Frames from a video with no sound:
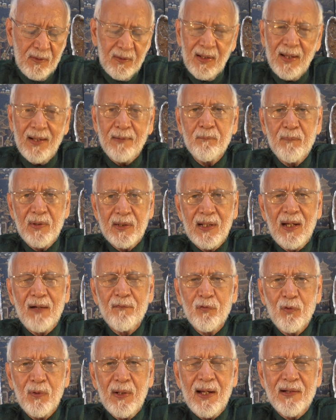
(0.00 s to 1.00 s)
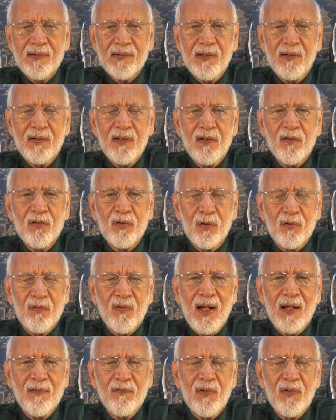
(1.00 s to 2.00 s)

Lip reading: And be careful accidents, or drive